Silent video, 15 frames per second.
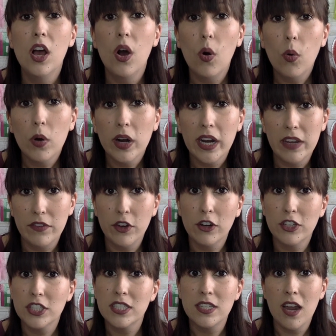or if you're
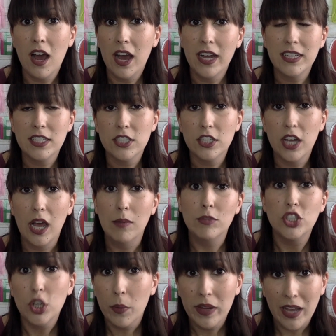just not
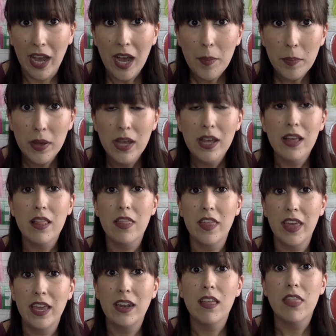showing up,
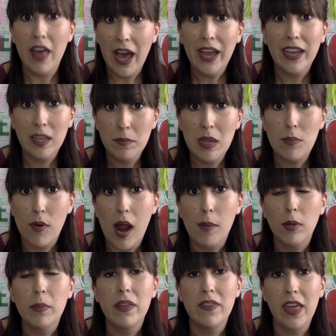then that can be a
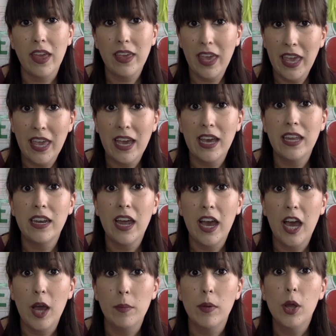problem and they can
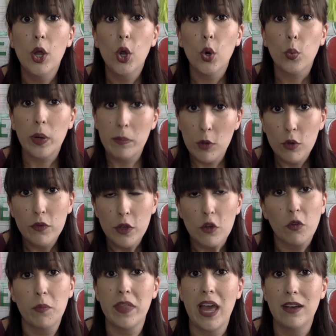remove you
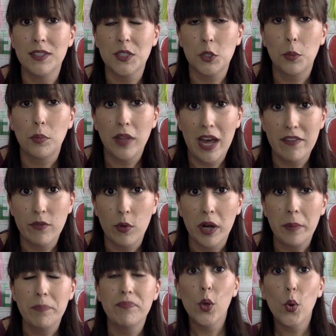from the Outschool
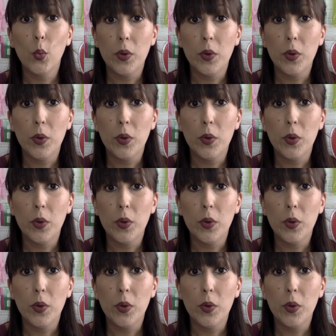platform.